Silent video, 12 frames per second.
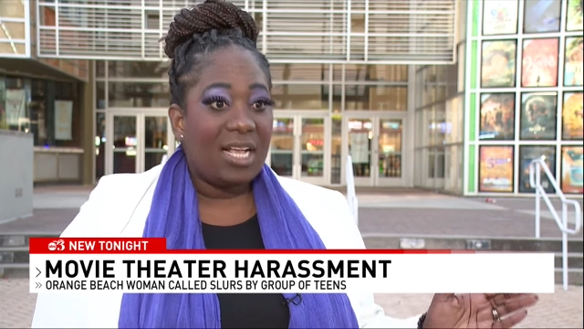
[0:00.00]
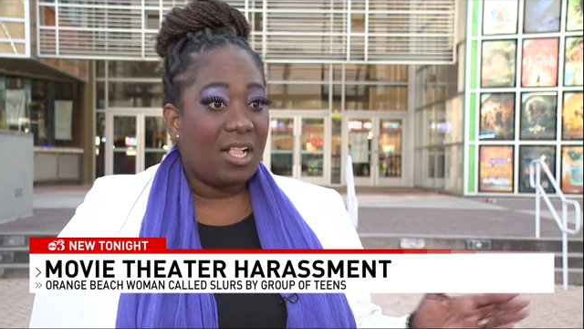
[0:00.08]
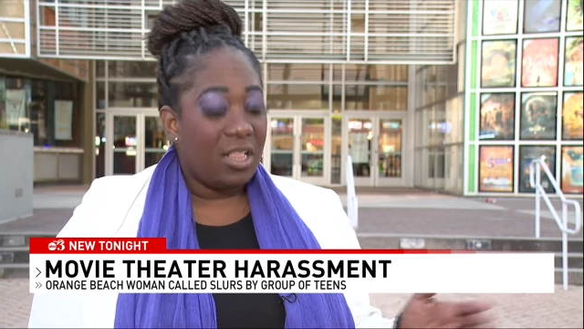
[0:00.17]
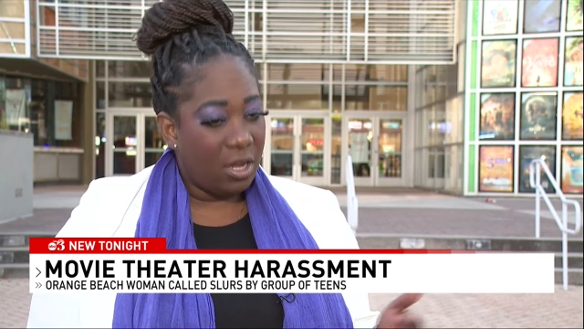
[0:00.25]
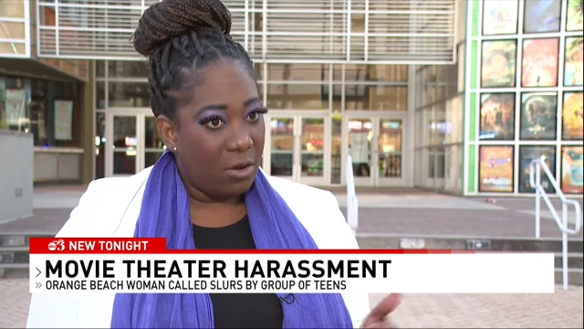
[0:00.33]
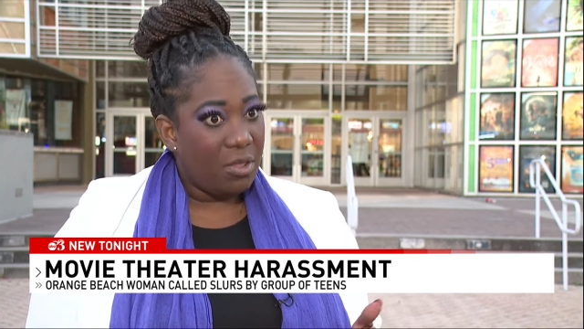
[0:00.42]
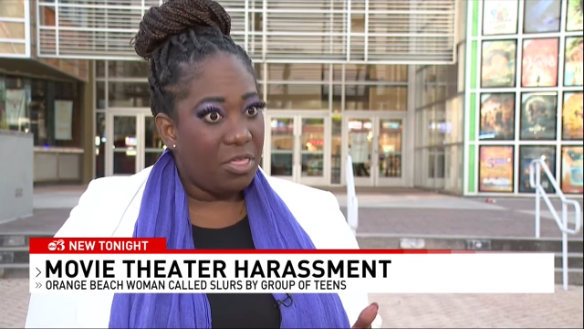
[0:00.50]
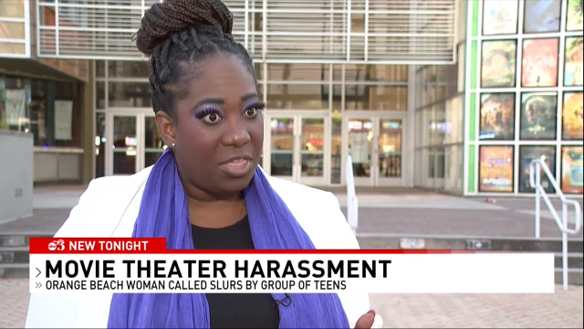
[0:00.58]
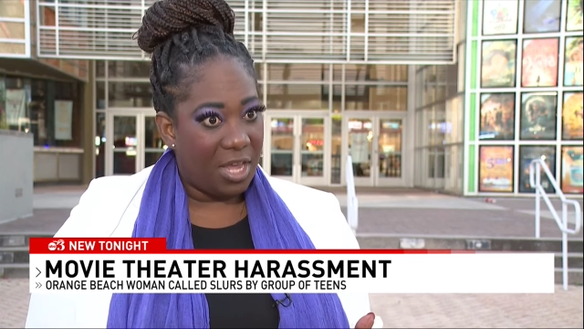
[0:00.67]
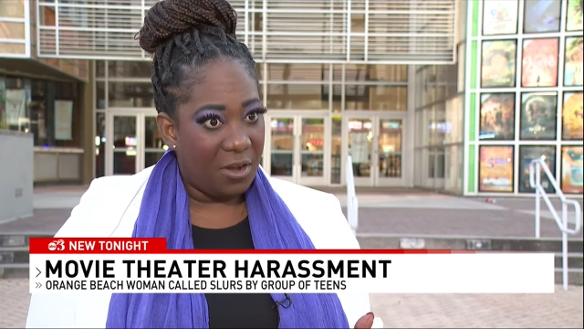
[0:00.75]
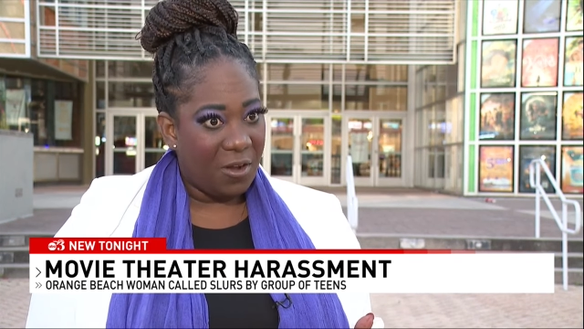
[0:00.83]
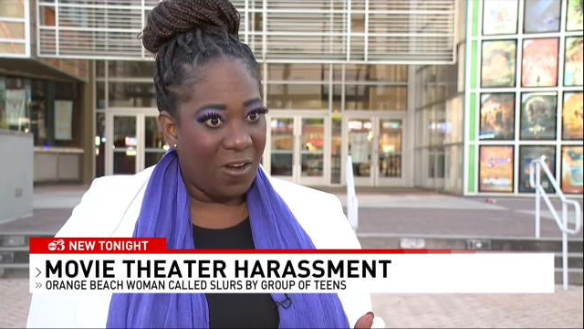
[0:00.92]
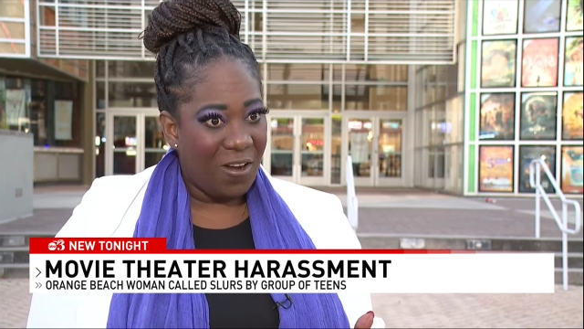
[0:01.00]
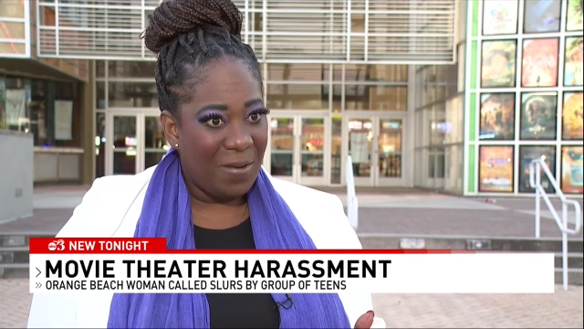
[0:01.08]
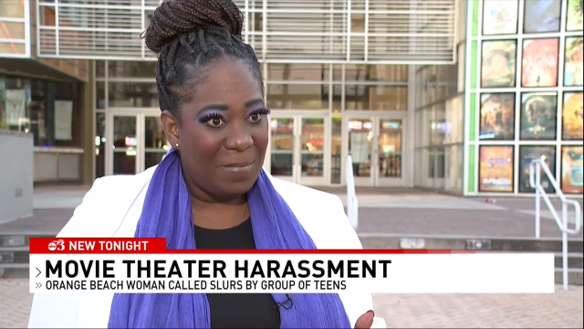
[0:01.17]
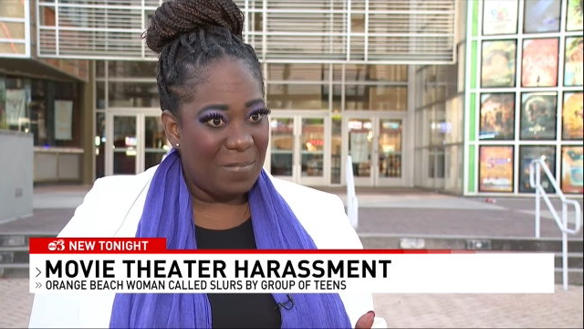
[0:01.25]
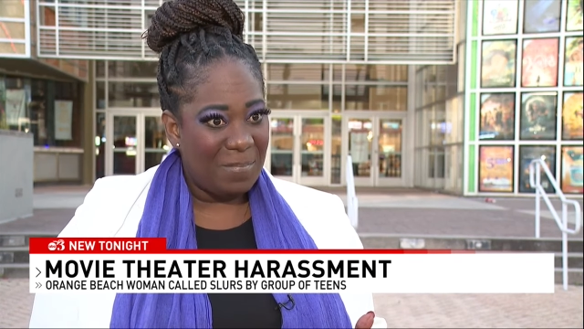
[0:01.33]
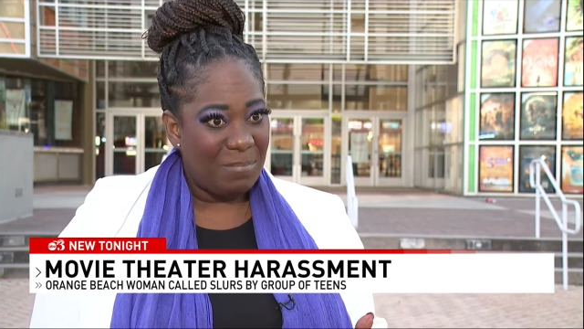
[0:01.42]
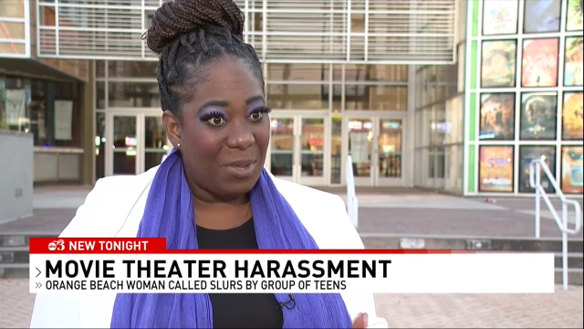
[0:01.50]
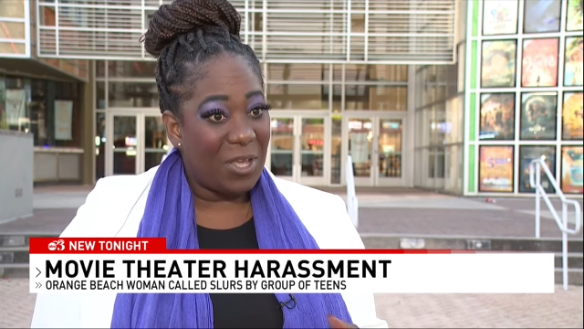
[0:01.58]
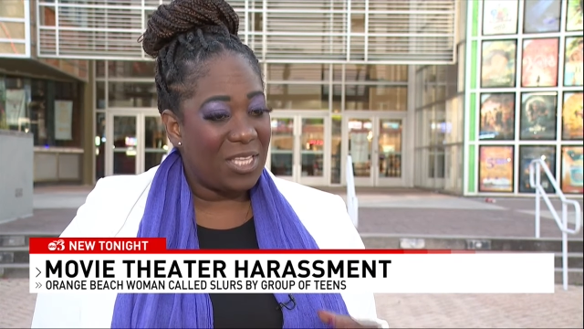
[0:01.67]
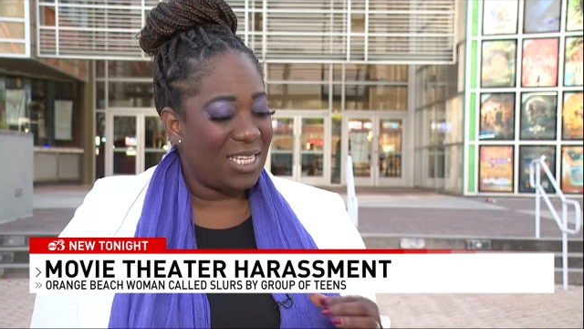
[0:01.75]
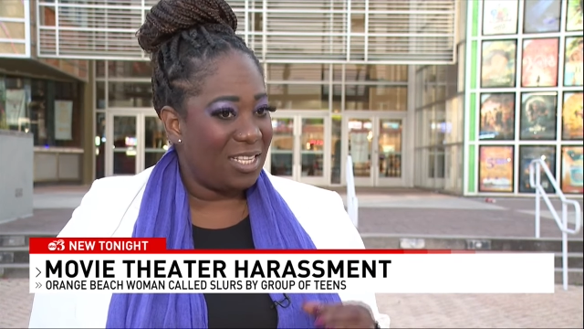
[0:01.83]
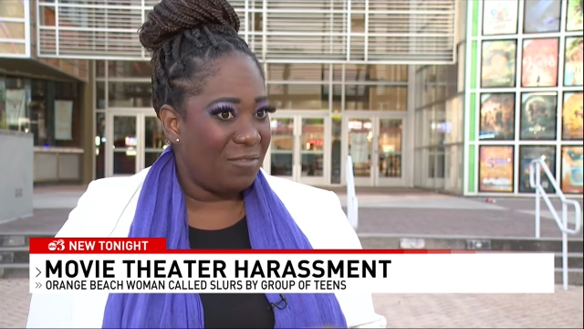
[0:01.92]
and clear a theater
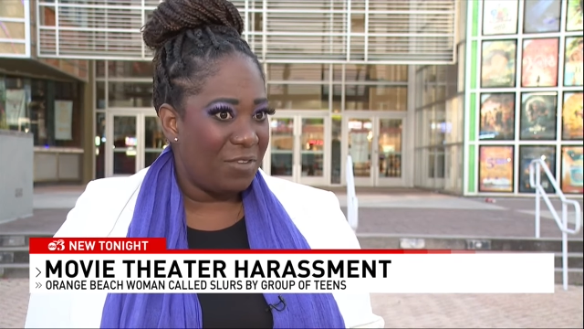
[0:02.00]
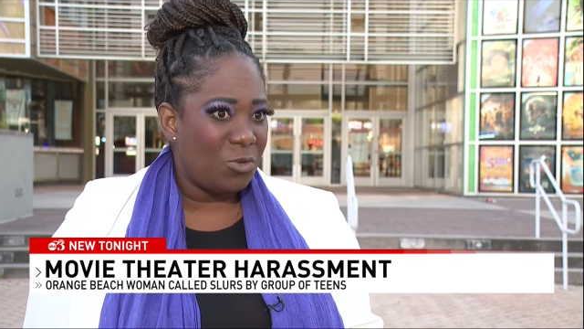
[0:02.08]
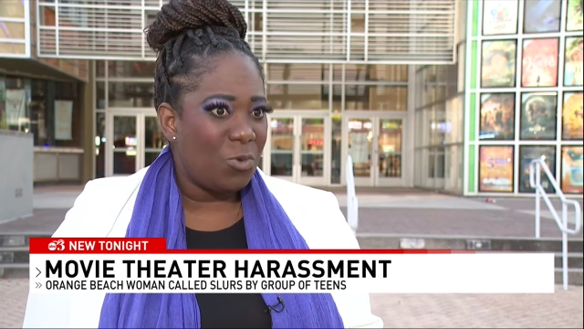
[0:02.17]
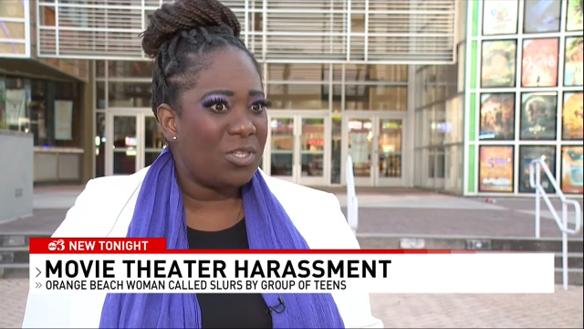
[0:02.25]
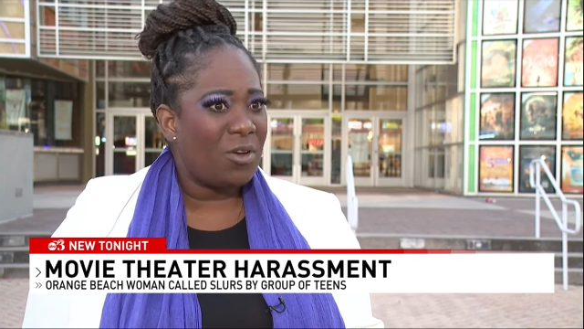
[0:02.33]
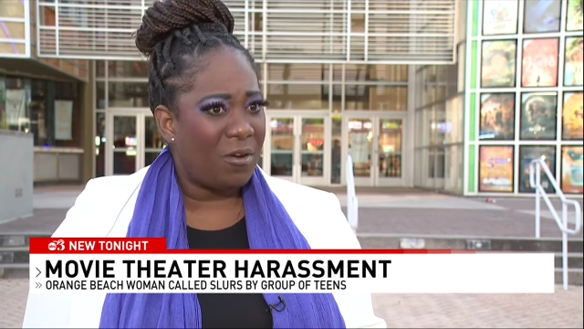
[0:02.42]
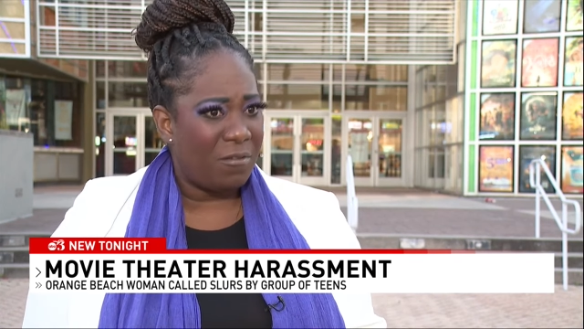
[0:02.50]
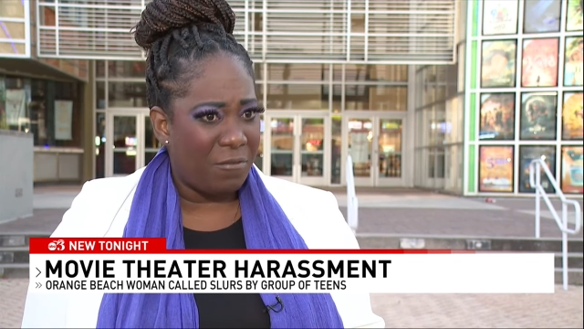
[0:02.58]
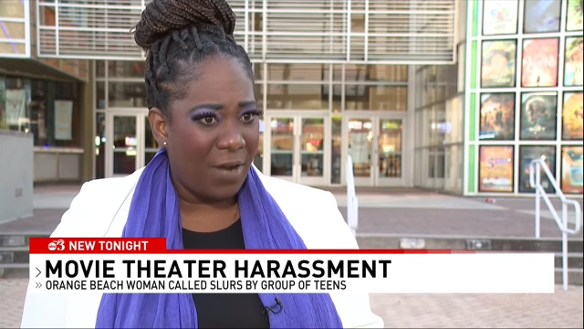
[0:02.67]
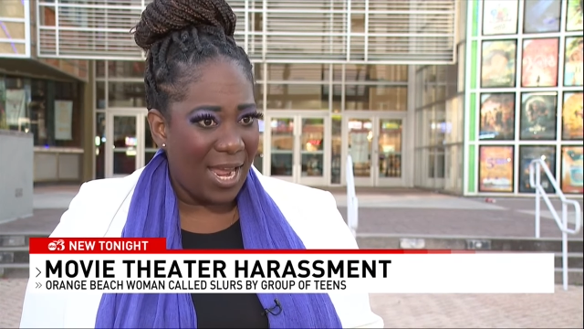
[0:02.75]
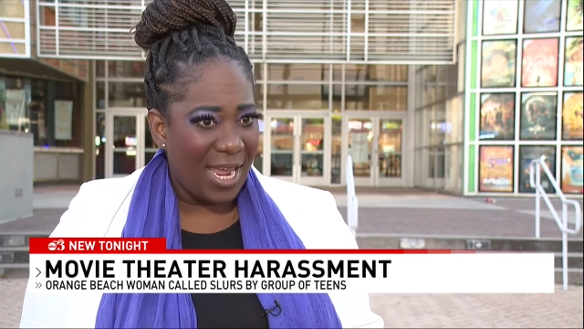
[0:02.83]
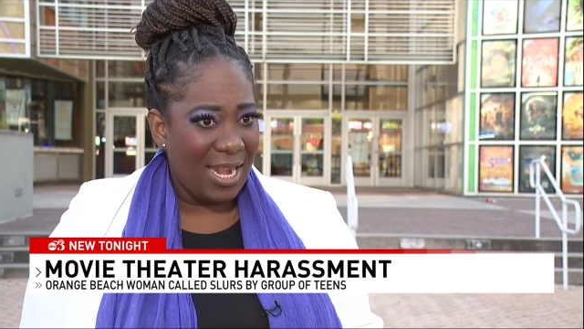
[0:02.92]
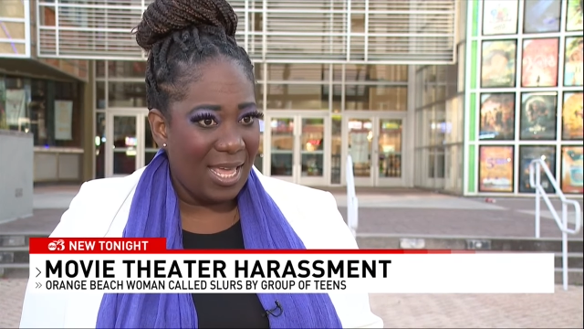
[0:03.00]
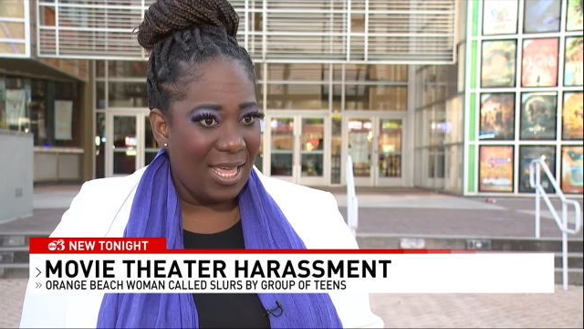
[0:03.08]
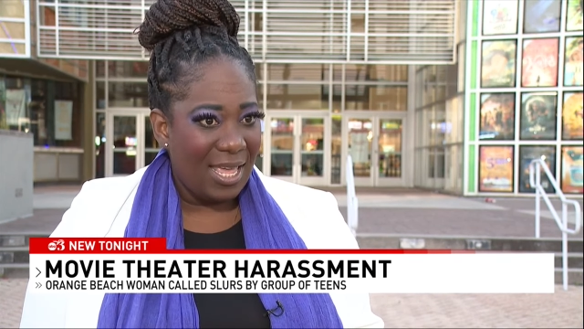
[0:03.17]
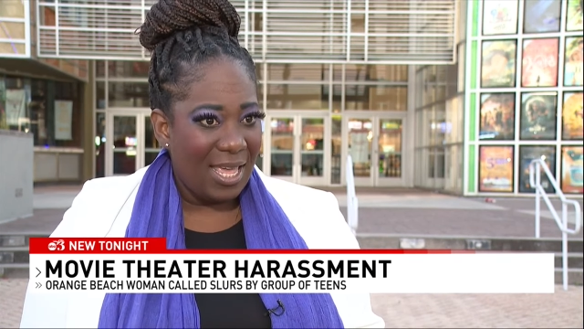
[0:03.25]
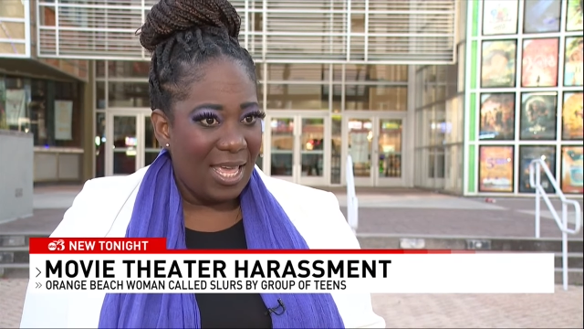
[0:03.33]
because individuals are afraid,